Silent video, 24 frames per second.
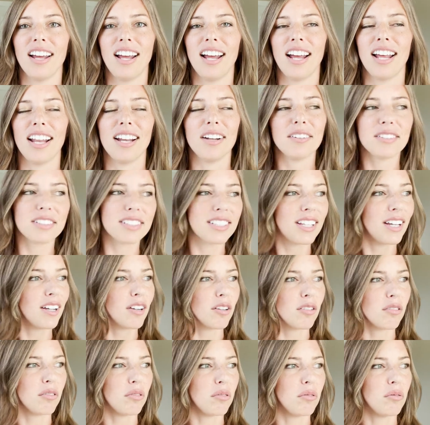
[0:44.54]
And I was like,
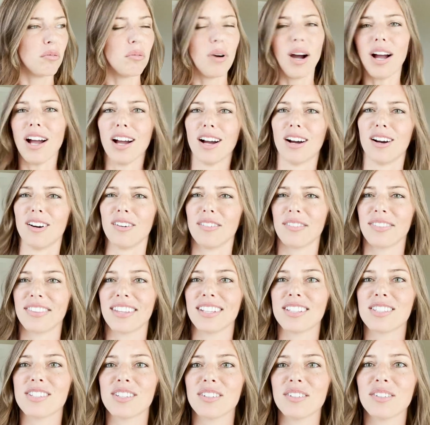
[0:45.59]
wow,
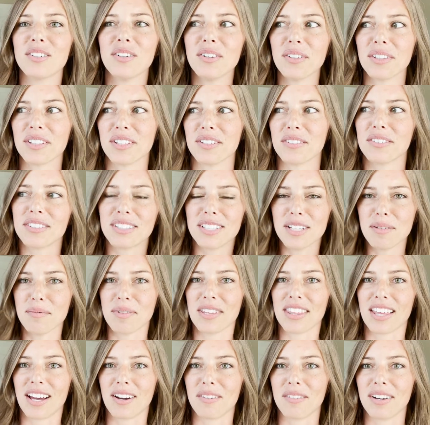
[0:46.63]
that's so cool that you see me
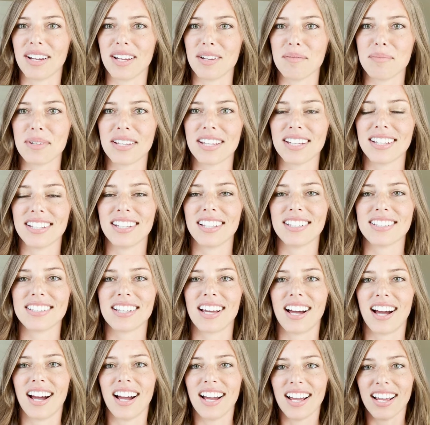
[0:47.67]
that way because
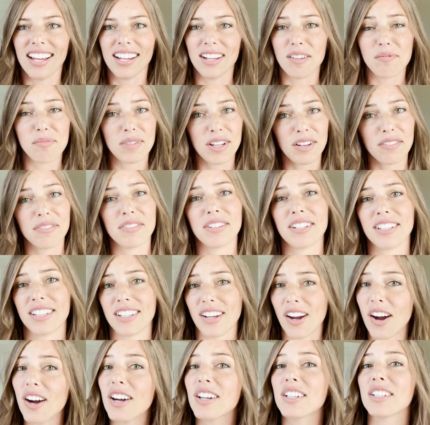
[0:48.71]
I am definitely
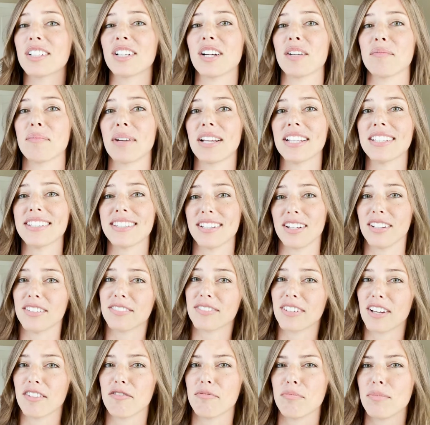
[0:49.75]
harder on myself.
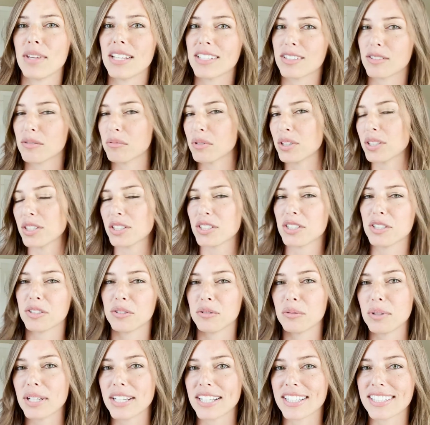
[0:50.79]
I've missed 1 or 2
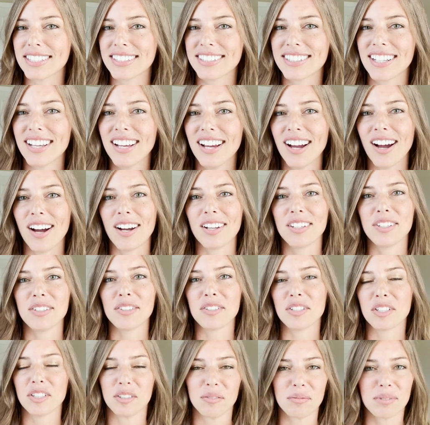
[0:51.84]
weeks on
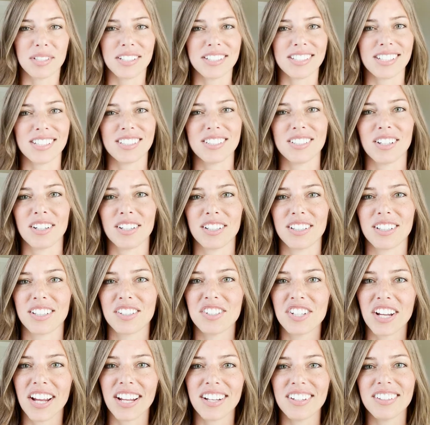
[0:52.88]
YouTube since I started the
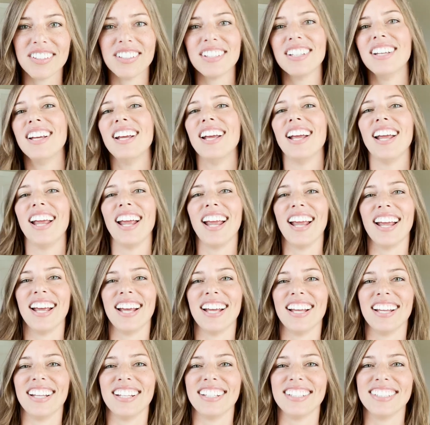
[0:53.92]
channel
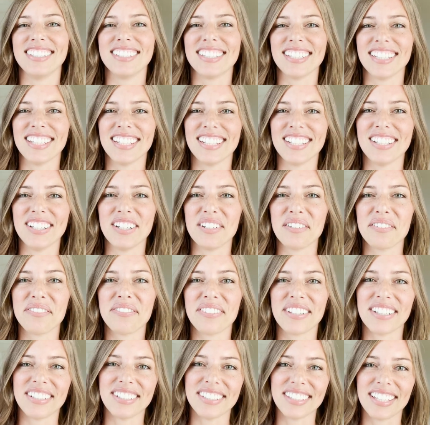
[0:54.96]
and,
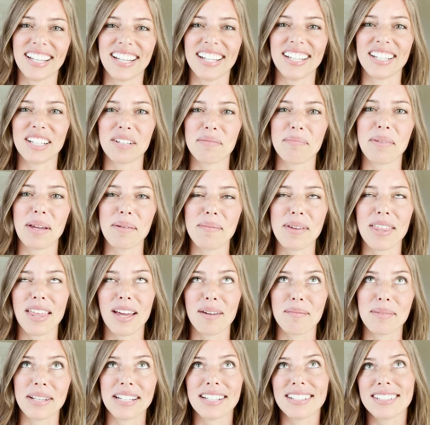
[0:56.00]
feel like maybe that
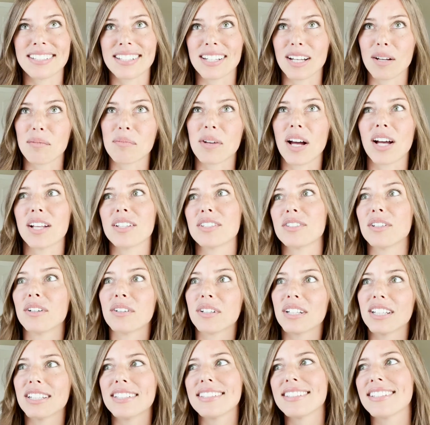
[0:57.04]
means that I'm not so
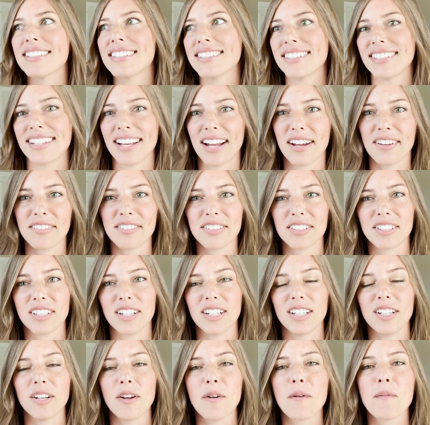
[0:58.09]
consistent after
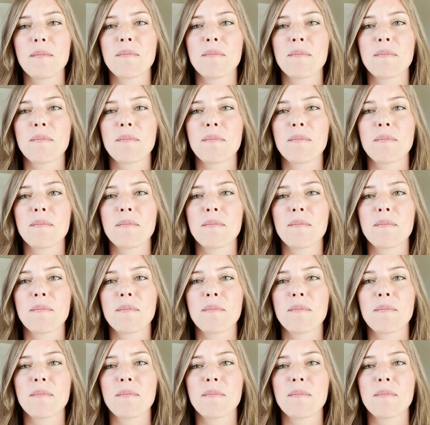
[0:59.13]
all.